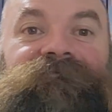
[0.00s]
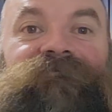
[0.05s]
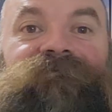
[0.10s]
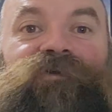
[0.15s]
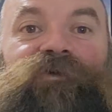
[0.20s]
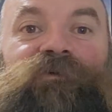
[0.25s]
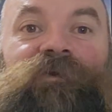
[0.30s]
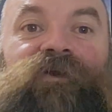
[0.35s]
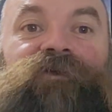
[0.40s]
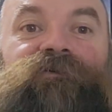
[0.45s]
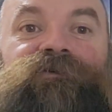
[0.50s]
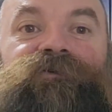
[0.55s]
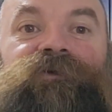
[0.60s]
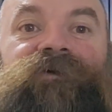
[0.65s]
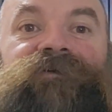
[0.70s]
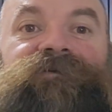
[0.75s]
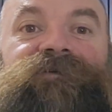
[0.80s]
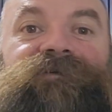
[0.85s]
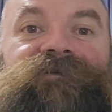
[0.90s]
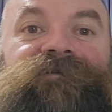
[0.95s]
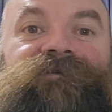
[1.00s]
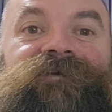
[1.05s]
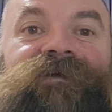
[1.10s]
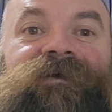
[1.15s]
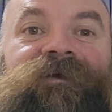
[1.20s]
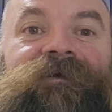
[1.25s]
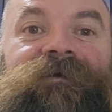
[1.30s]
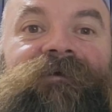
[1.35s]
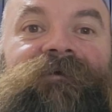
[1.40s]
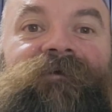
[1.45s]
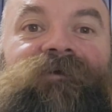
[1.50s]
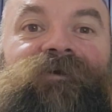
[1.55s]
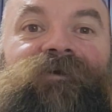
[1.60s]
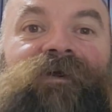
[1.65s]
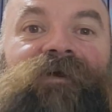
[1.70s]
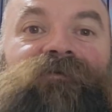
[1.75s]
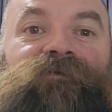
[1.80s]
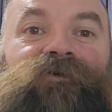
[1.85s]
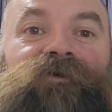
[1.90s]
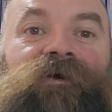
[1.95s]
You'd make your choices. You'd
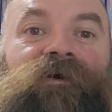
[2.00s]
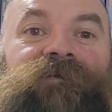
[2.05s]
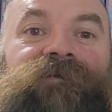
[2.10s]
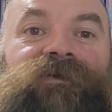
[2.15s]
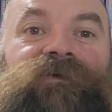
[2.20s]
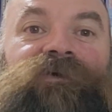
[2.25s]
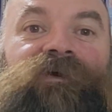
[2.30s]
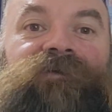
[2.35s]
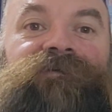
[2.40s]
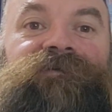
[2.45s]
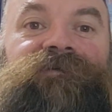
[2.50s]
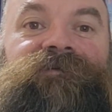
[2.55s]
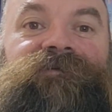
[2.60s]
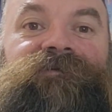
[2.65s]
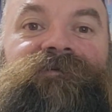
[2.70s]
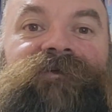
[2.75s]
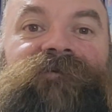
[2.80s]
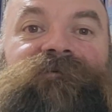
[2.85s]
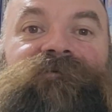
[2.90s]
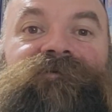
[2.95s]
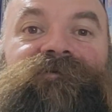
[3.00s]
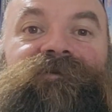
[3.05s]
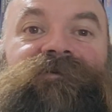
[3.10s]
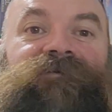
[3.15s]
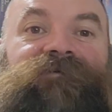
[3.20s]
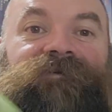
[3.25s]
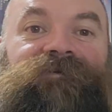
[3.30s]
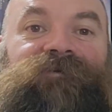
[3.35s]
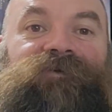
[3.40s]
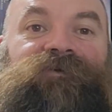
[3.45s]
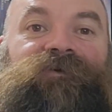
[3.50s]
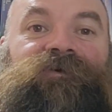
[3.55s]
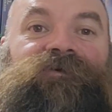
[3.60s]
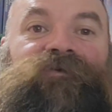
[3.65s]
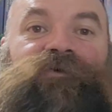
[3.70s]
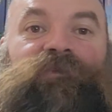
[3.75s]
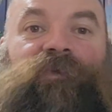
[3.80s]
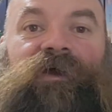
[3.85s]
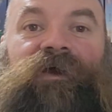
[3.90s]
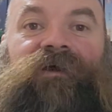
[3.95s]
have your consequences. And there's the
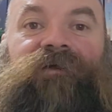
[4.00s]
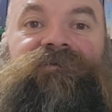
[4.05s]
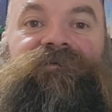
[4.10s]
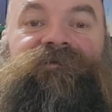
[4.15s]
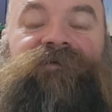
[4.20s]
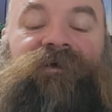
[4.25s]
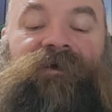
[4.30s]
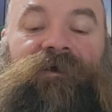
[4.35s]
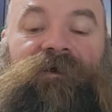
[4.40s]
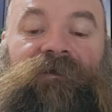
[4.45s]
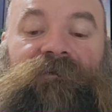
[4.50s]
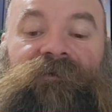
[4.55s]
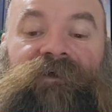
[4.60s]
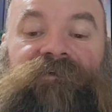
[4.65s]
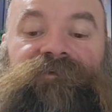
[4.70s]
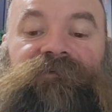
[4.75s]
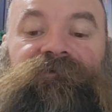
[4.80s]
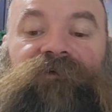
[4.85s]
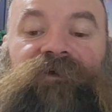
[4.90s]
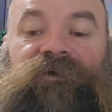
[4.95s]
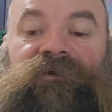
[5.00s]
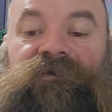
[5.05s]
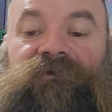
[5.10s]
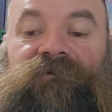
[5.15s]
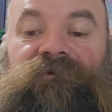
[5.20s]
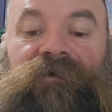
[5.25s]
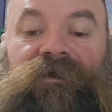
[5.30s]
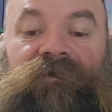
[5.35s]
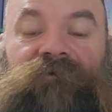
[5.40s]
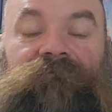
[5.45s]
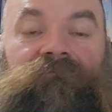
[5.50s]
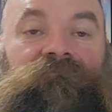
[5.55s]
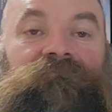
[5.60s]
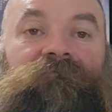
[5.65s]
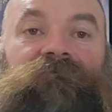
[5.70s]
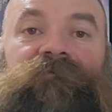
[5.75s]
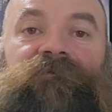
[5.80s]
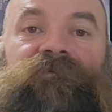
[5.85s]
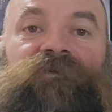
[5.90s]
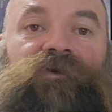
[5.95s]
two paths. Lots of fun. Again,
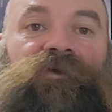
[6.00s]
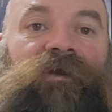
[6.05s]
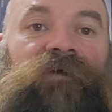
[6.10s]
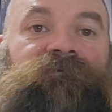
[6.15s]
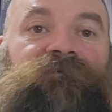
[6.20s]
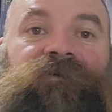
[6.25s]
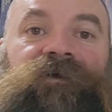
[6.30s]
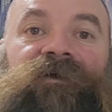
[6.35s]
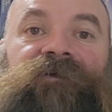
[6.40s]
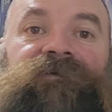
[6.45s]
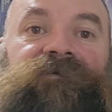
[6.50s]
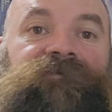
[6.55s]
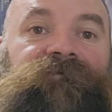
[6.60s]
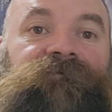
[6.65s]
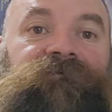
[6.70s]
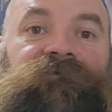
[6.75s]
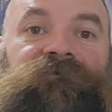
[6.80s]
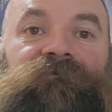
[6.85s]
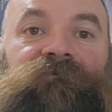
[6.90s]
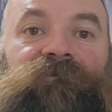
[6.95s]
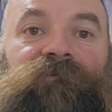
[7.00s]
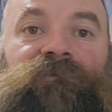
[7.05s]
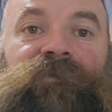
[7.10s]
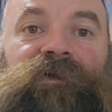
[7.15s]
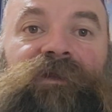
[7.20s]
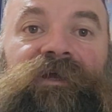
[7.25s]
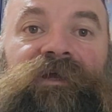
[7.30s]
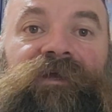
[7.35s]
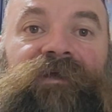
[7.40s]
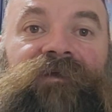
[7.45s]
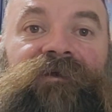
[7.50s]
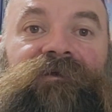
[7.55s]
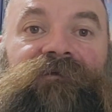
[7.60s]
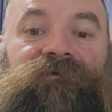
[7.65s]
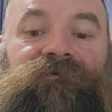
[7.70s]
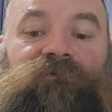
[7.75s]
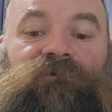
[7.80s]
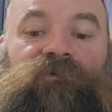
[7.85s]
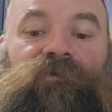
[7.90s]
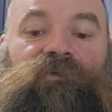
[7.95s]
you could have tons of play
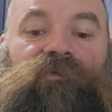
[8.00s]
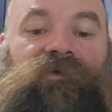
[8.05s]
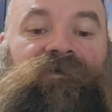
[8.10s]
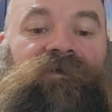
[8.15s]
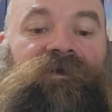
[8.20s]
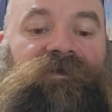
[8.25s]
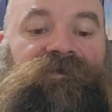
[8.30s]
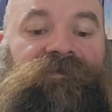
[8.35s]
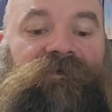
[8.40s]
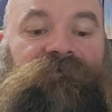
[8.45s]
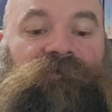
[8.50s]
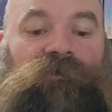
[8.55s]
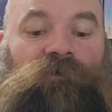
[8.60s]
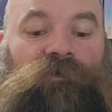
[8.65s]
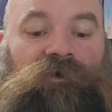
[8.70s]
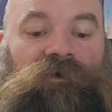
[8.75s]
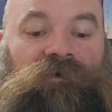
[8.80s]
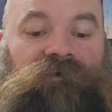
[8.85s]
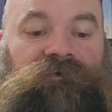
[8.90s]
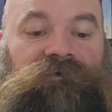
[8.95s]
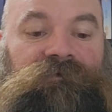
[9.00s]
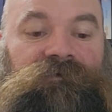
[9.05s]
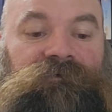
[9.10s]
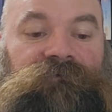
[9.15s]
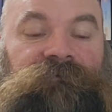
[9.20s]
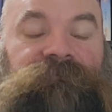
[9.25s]
with these if you wanted to.